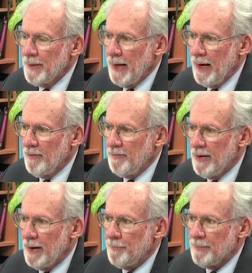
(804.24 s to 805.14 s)
of
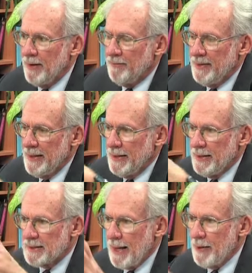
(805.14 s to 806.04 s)
the
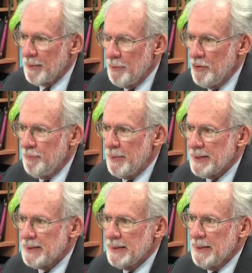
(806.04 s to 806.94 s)
Islamic
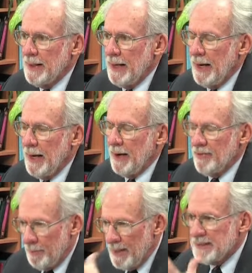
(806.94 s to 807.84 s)
movement, of
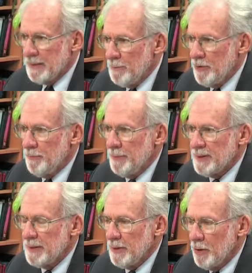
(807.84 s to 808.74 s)
the Muslim
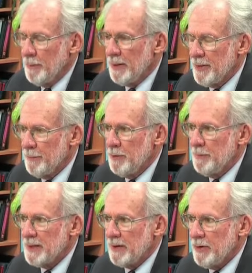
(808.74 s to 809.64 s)
movement, the Ummah, the
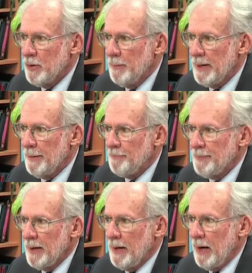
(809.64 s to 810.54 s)
movement of the Ummah,
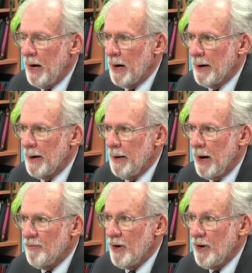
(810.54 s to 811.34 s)
are